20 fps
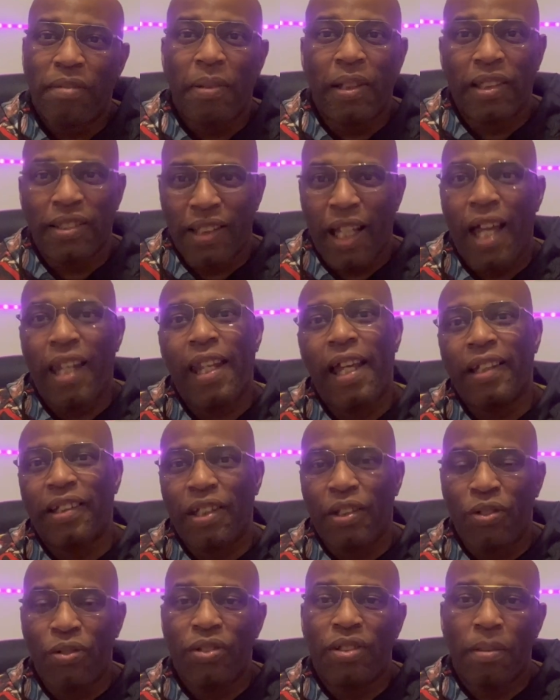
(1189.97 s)
because I like to
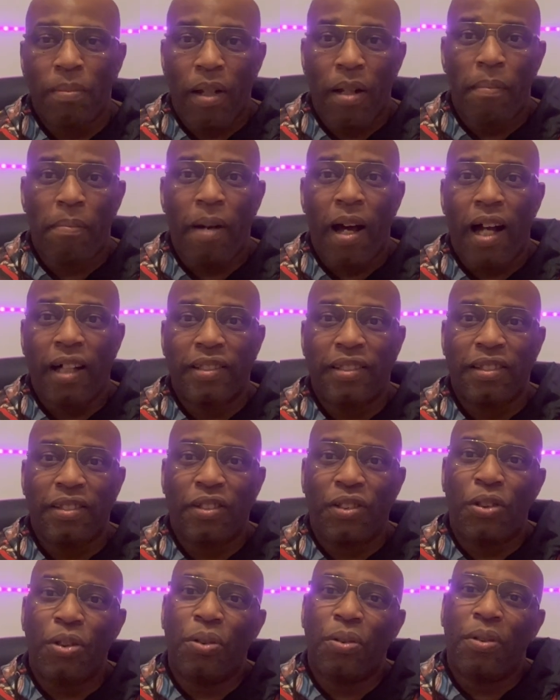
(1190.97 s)
do some unboxings
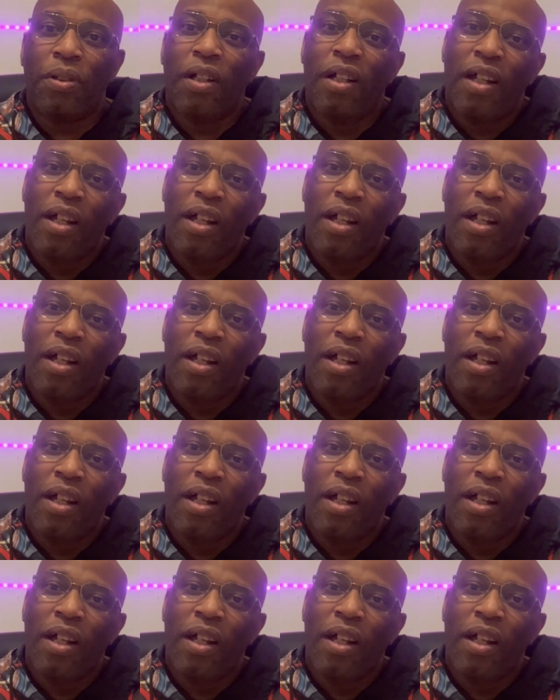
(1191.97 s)
too.